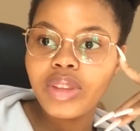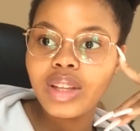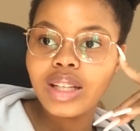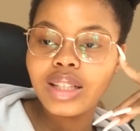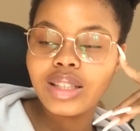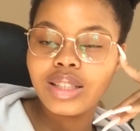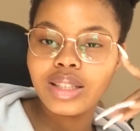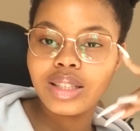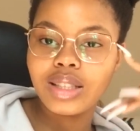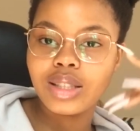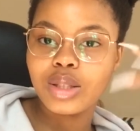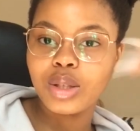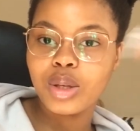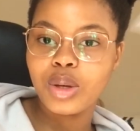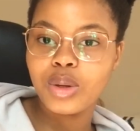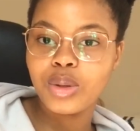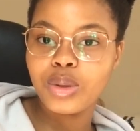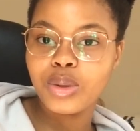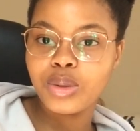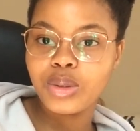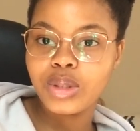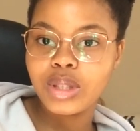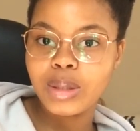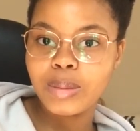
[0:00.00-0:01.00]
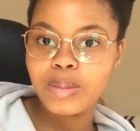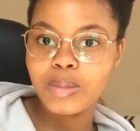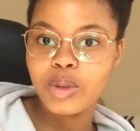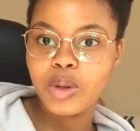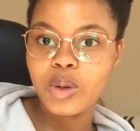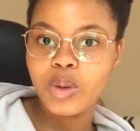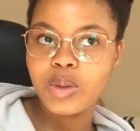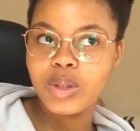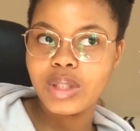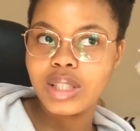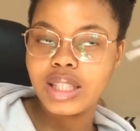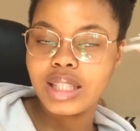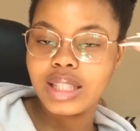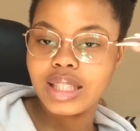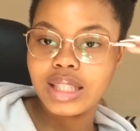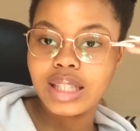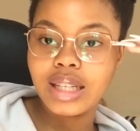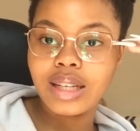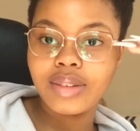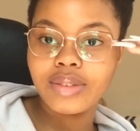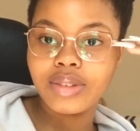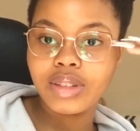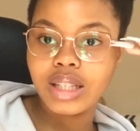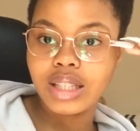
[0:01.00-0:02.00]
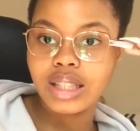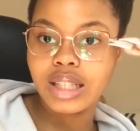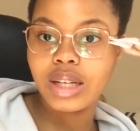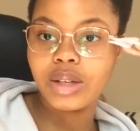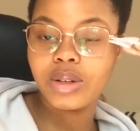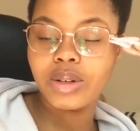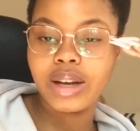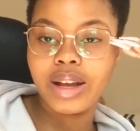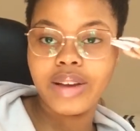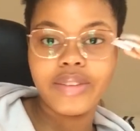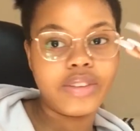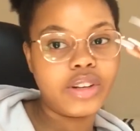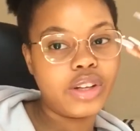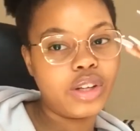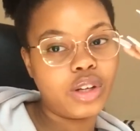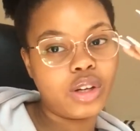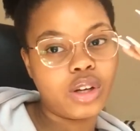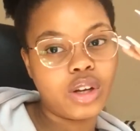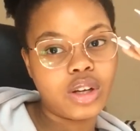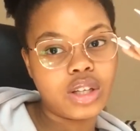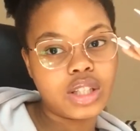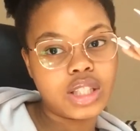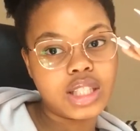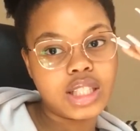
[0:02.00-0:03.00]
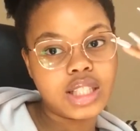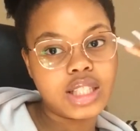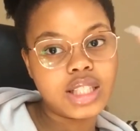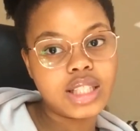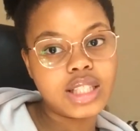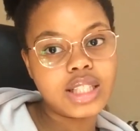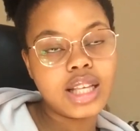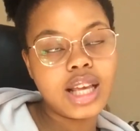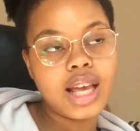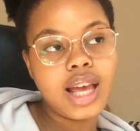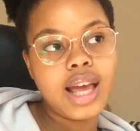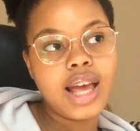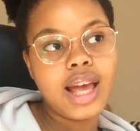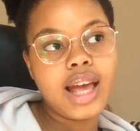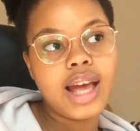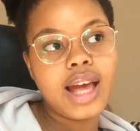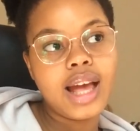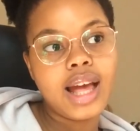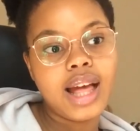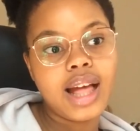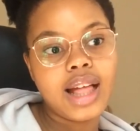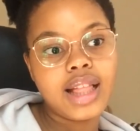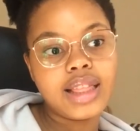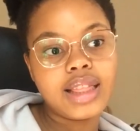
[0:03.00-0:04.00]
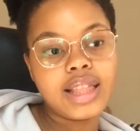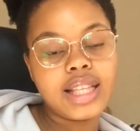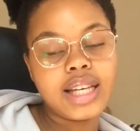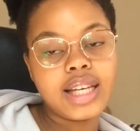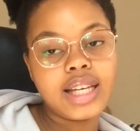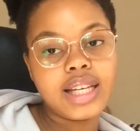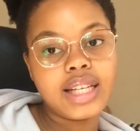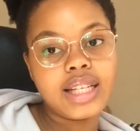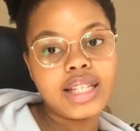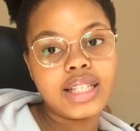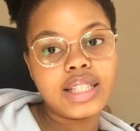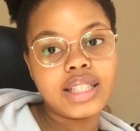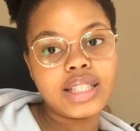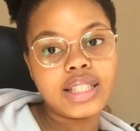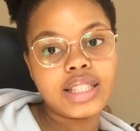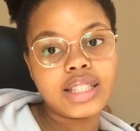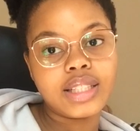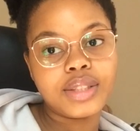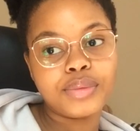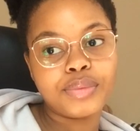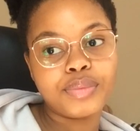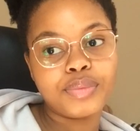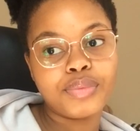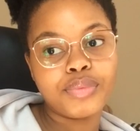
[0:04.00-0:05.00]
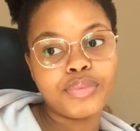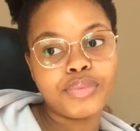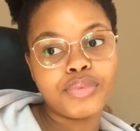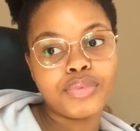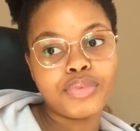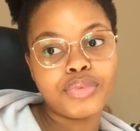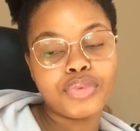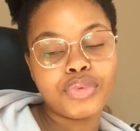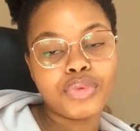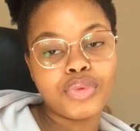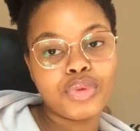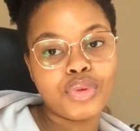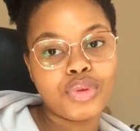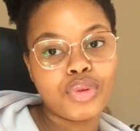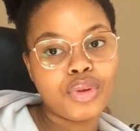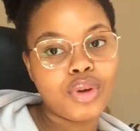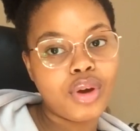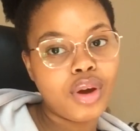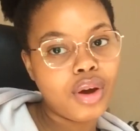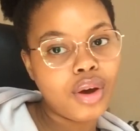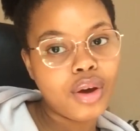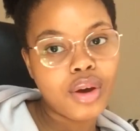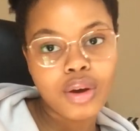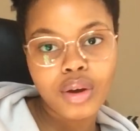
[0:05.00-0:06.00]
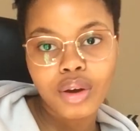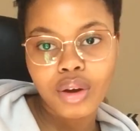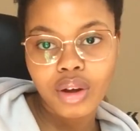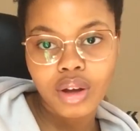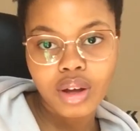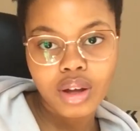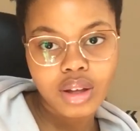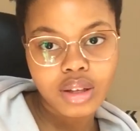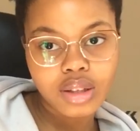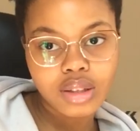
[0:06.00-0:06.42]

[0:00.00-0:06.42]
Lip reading: just go through some notes and stuff because I don't have any classes. And then yeah,